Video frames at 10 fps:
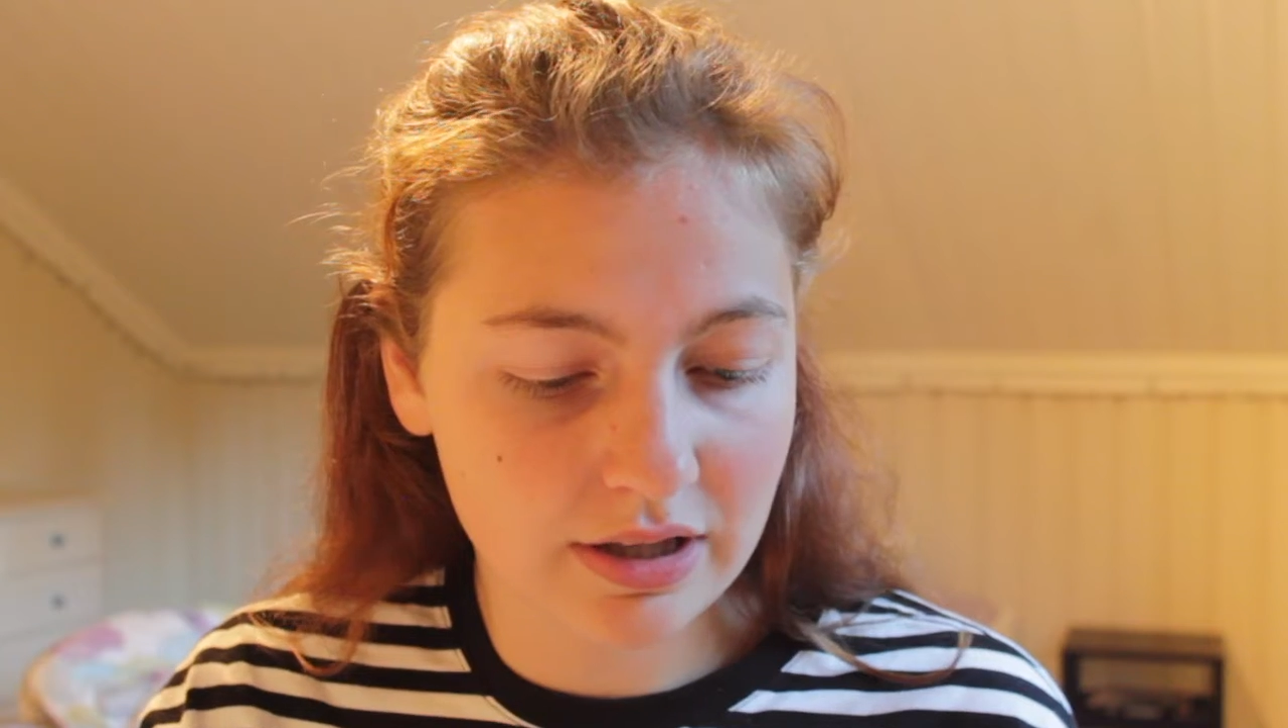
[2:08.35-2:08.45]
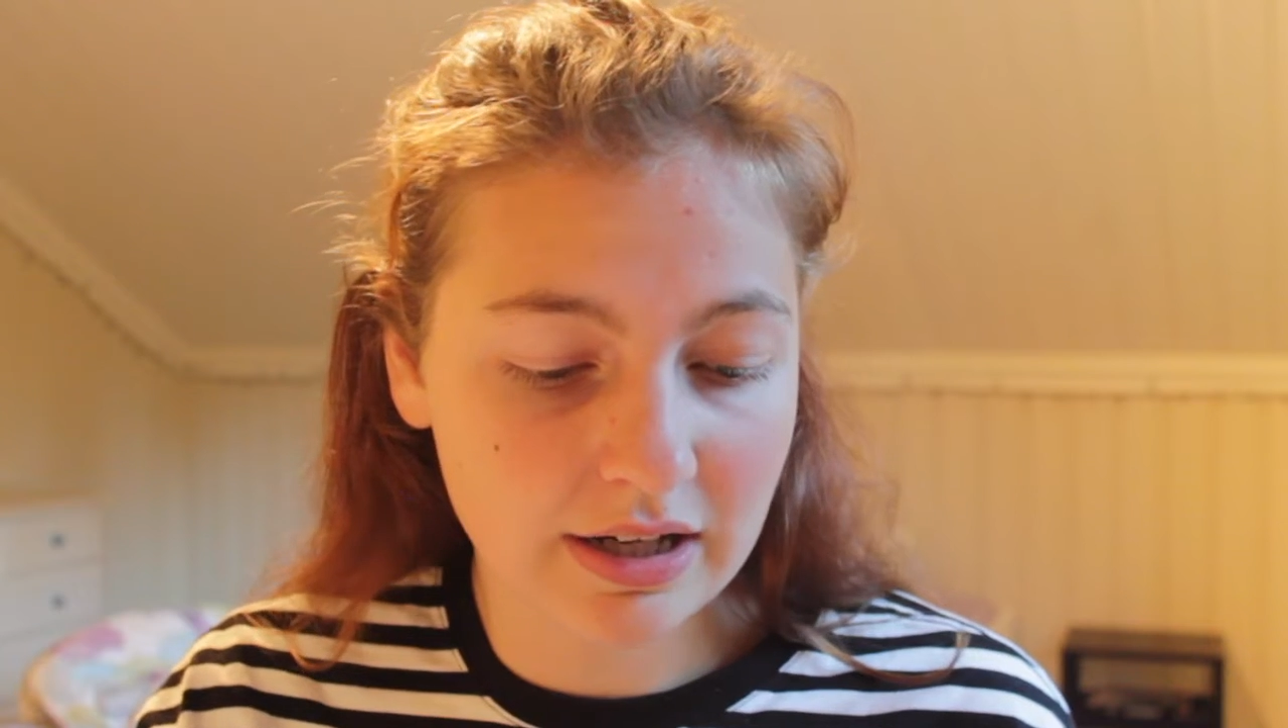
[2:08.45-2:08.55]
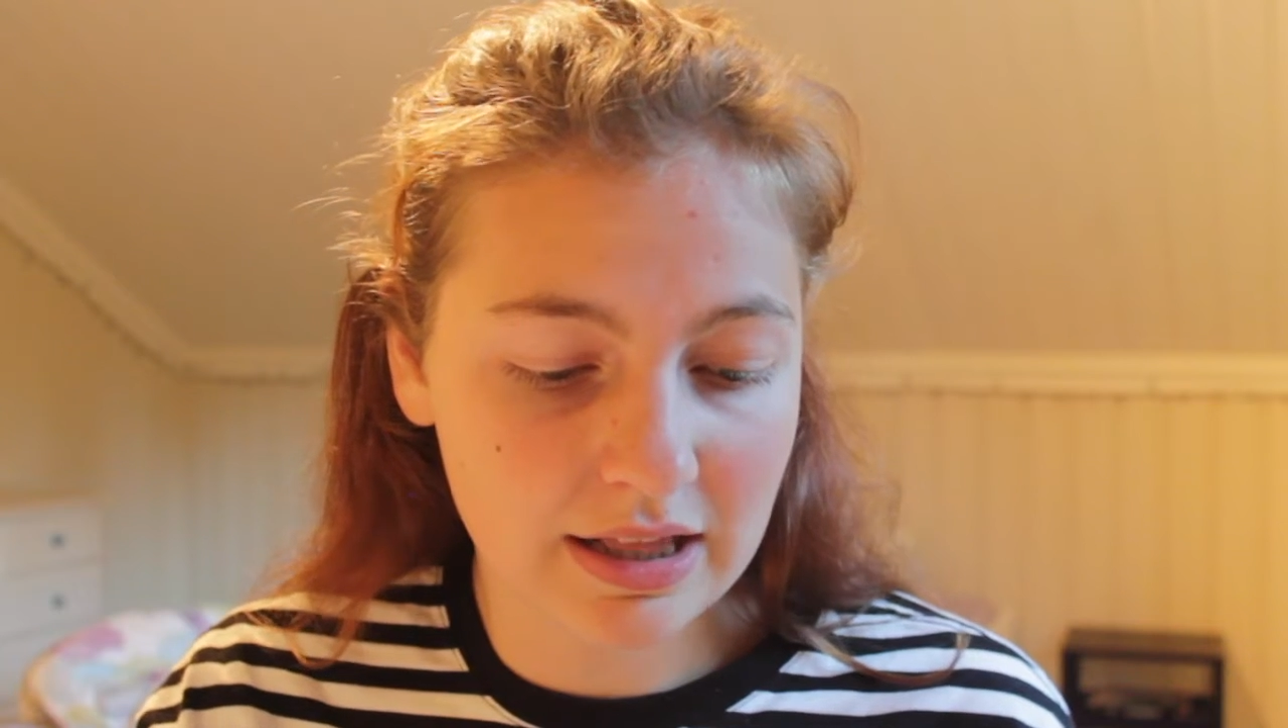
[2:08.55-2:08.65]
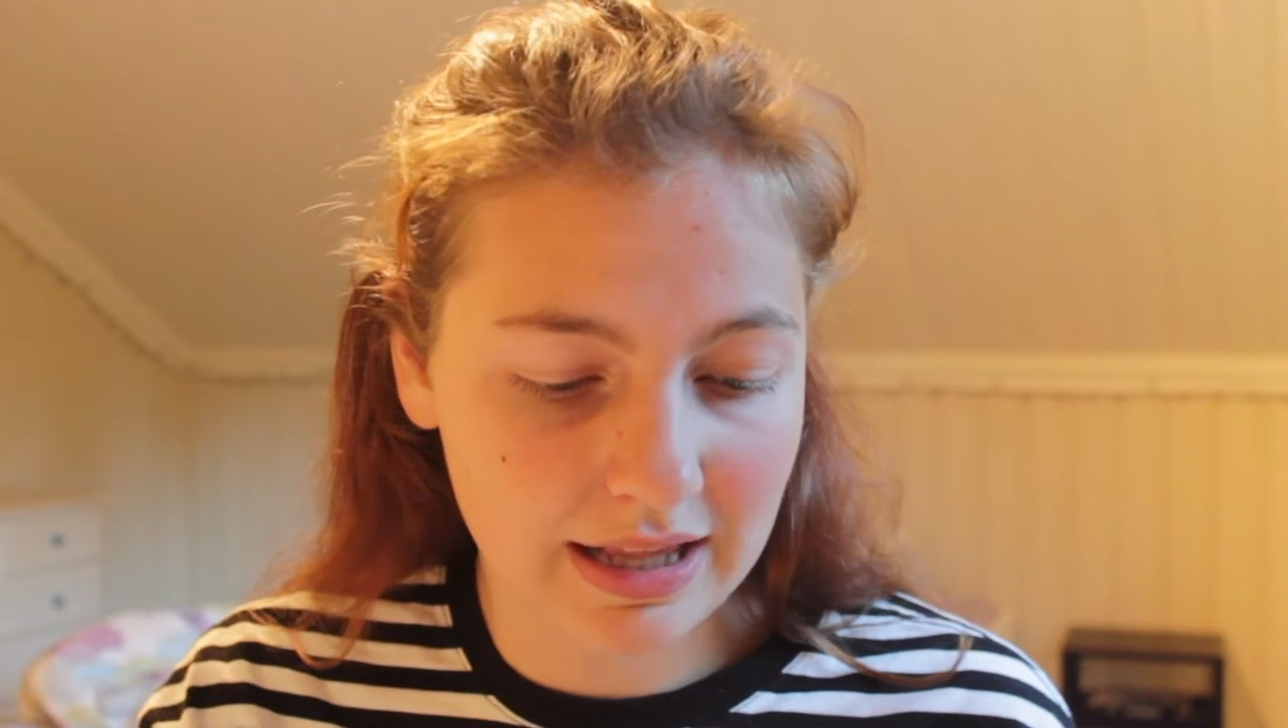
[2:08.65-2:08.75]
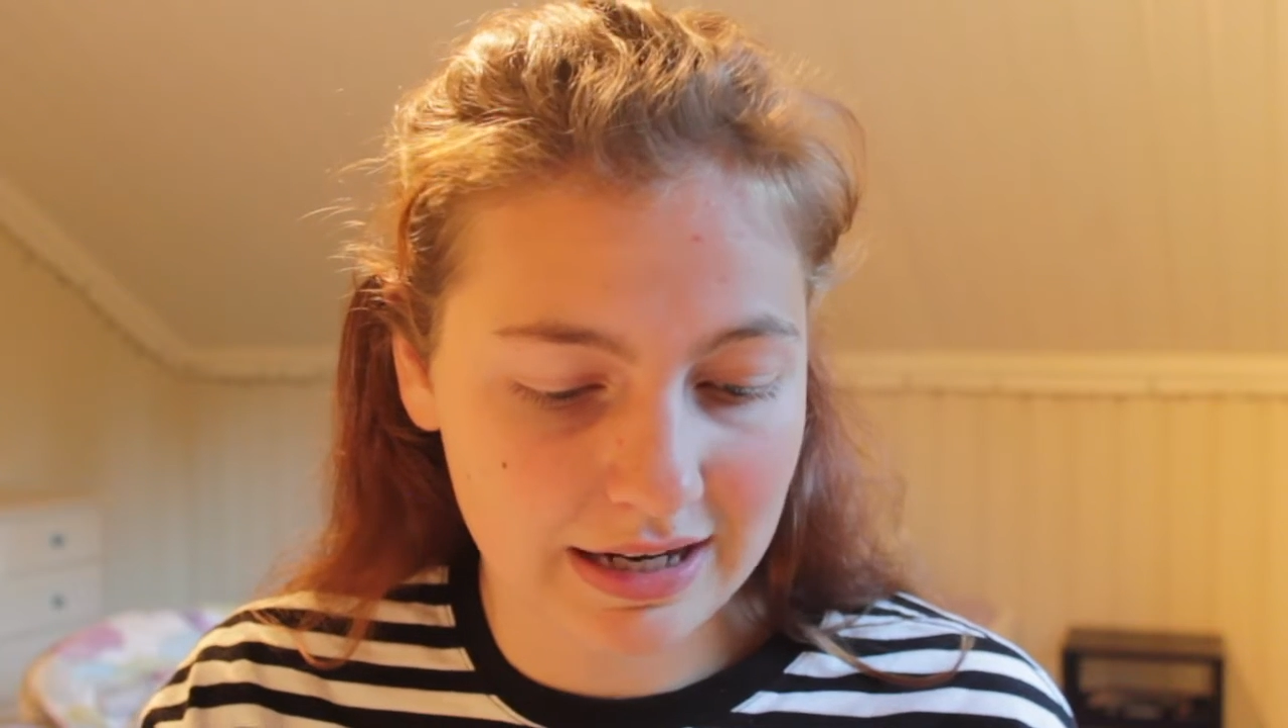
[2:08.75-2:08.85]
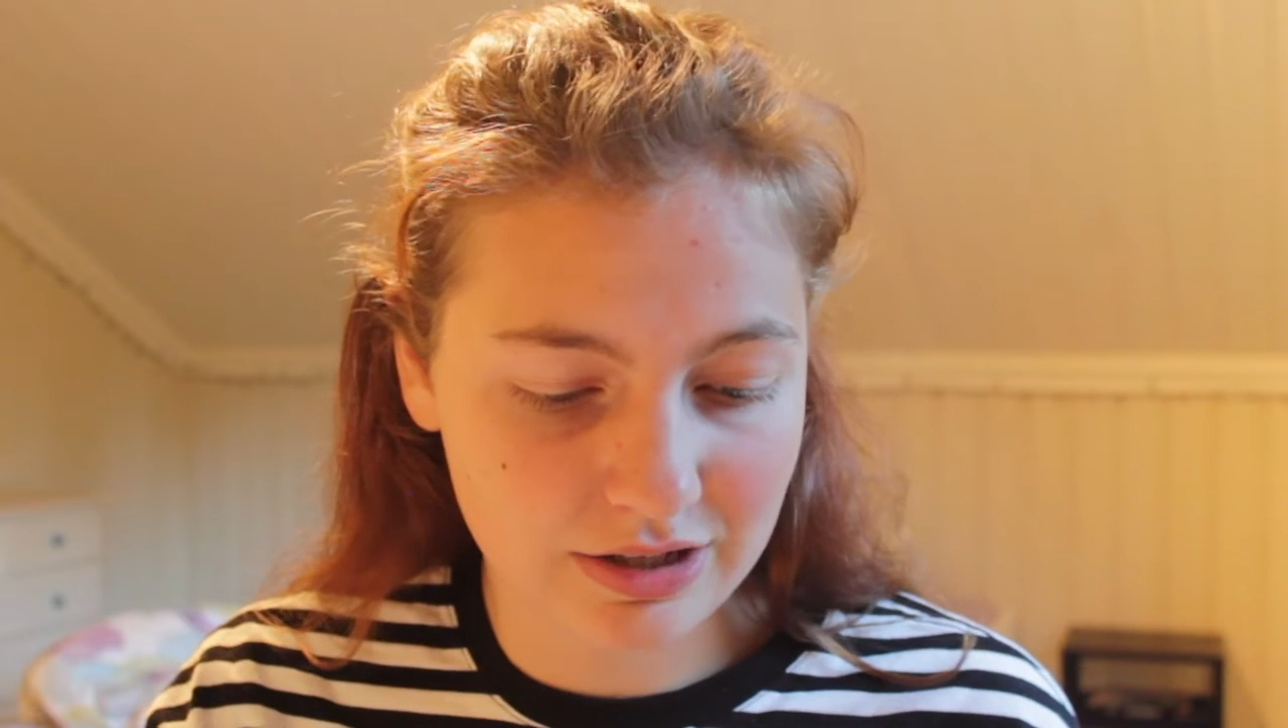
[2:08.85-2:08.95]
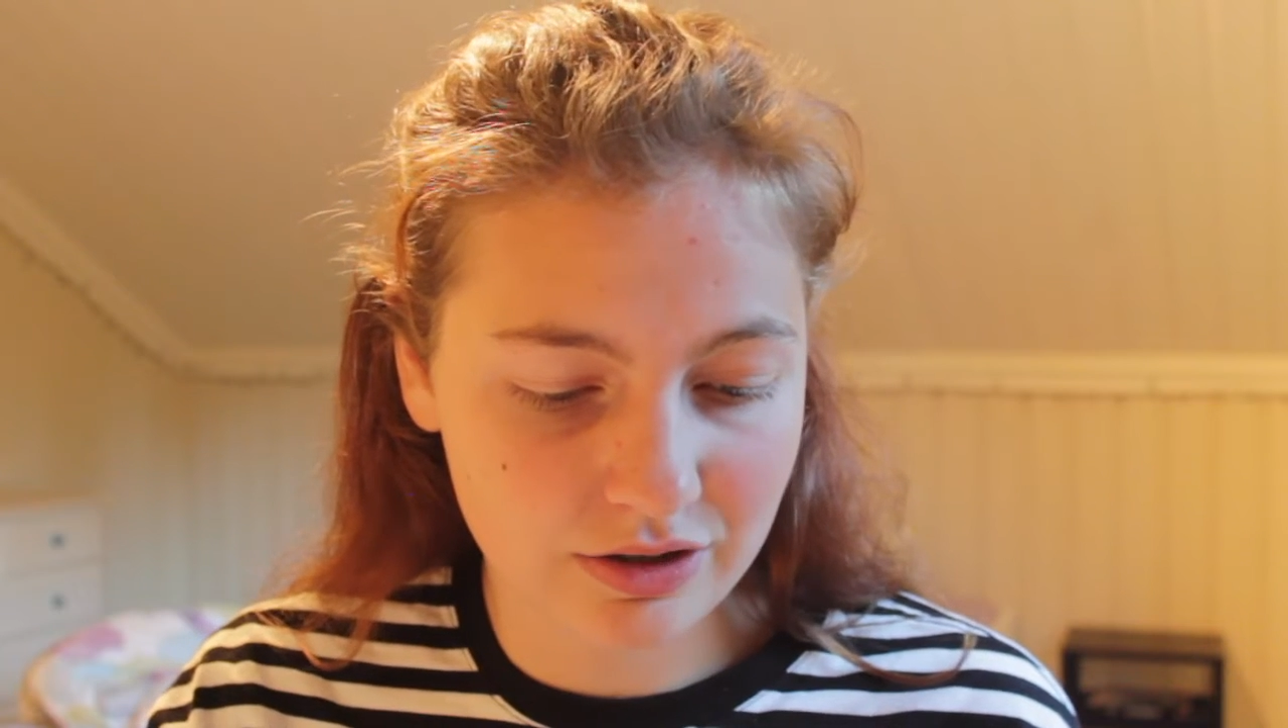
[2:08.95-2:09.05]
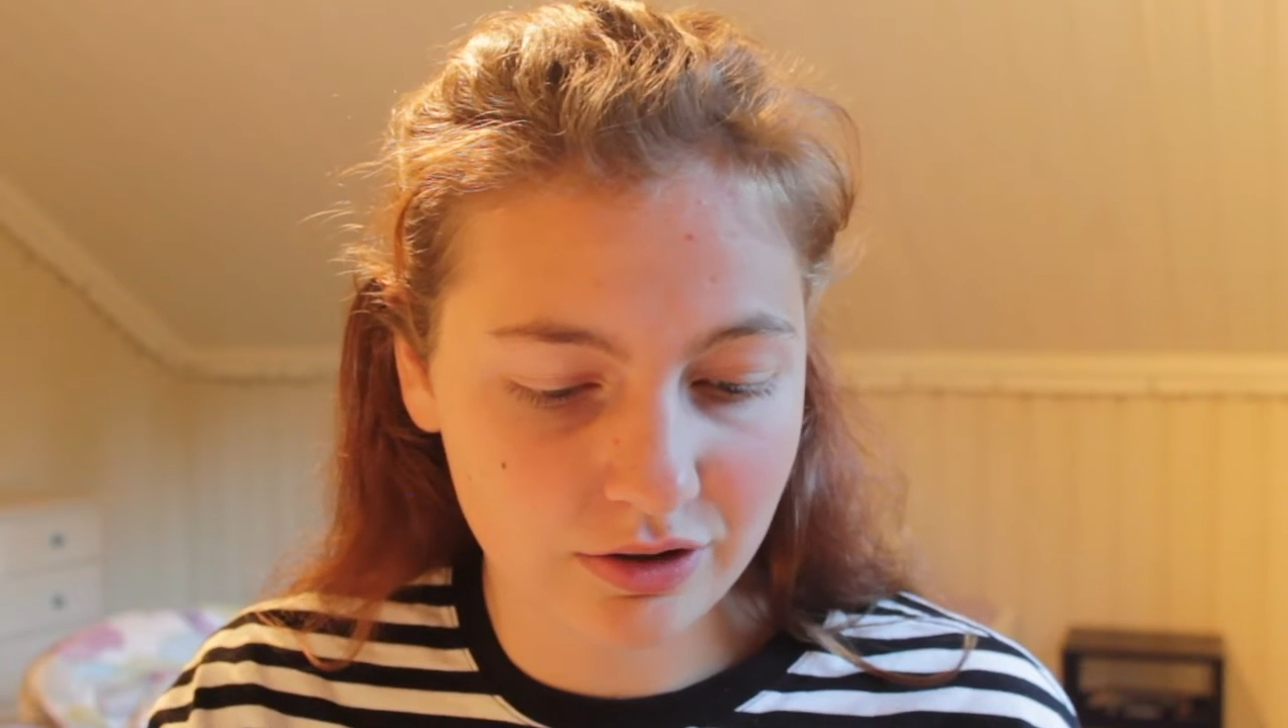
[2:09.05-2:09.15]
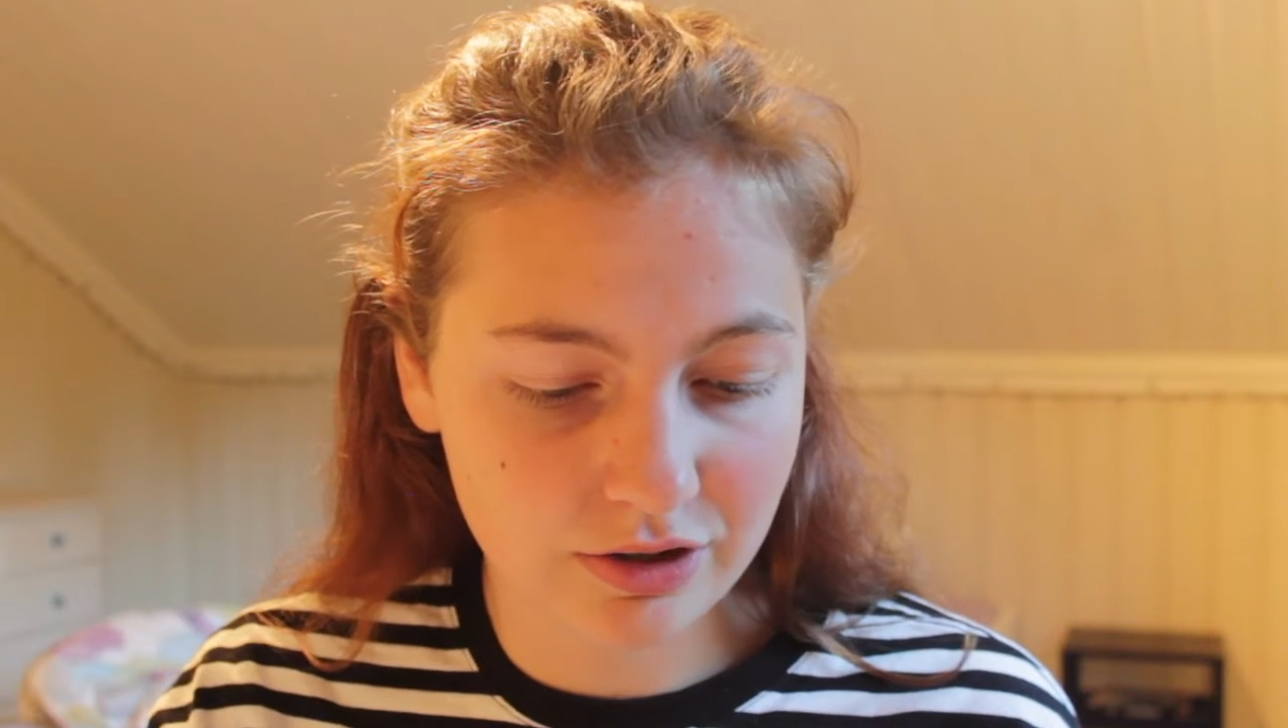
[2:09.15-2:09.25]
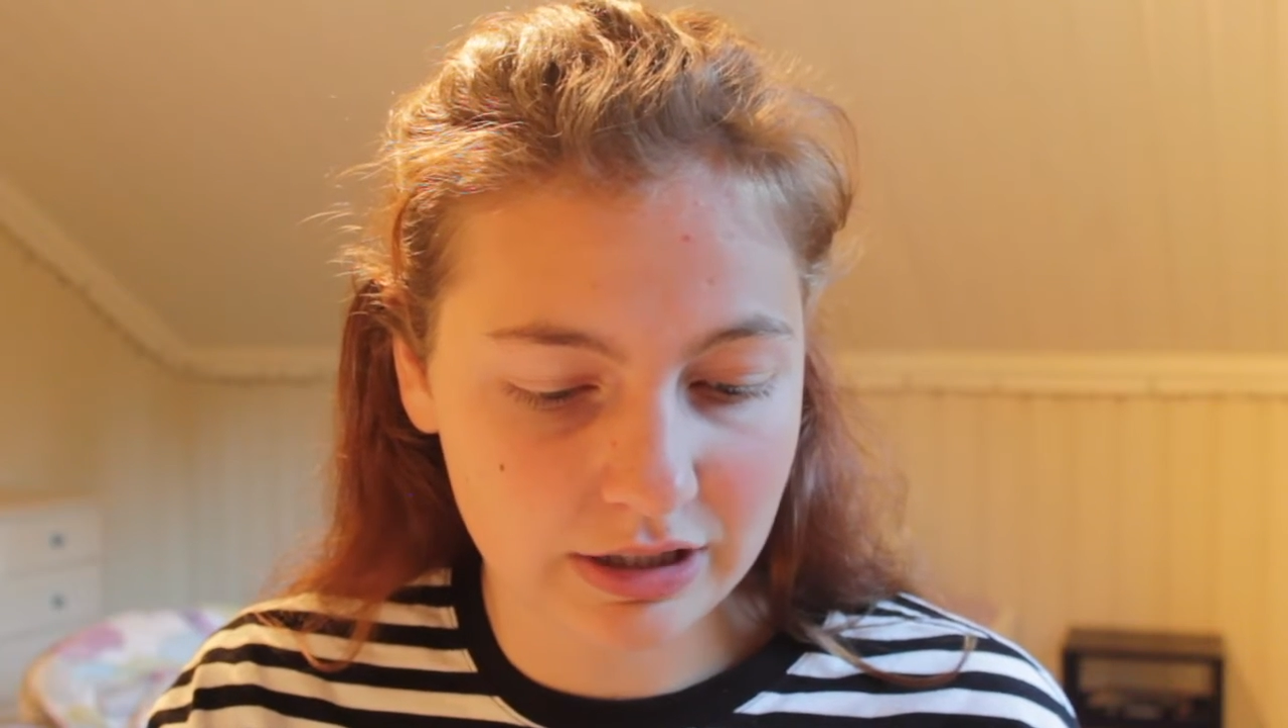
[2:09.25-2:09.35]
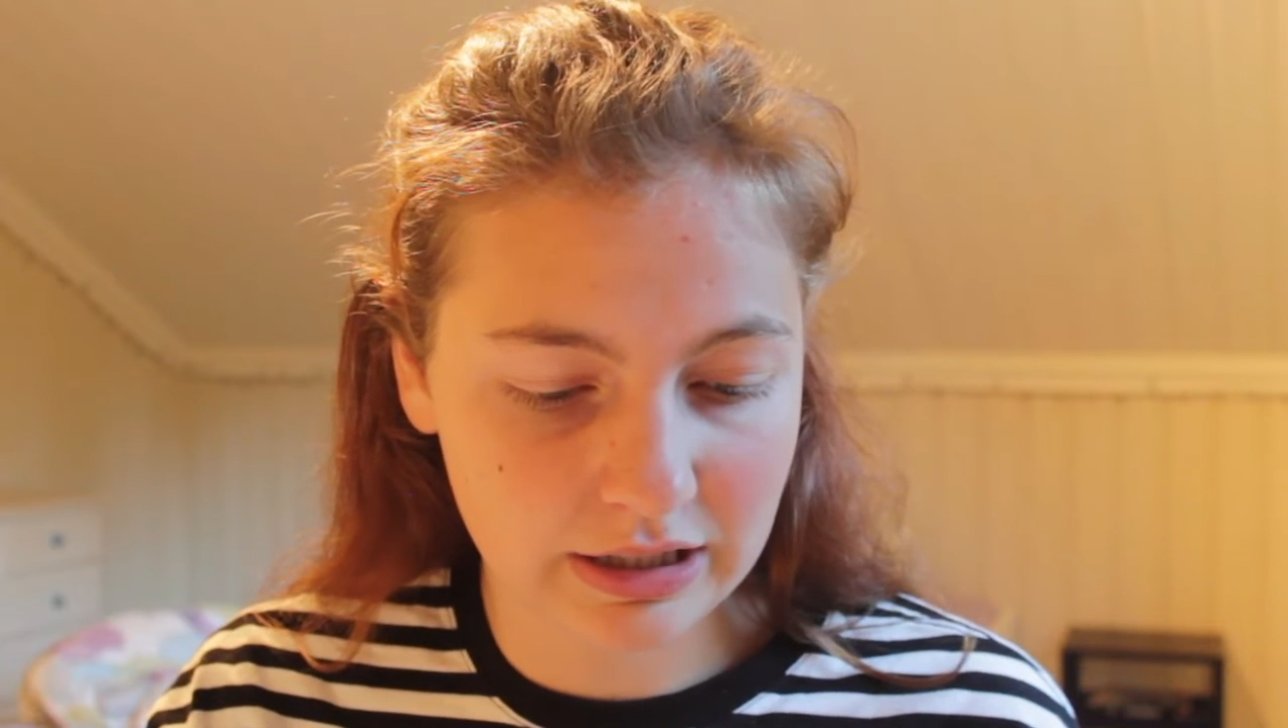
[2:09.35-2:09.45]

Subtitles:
the cleanser to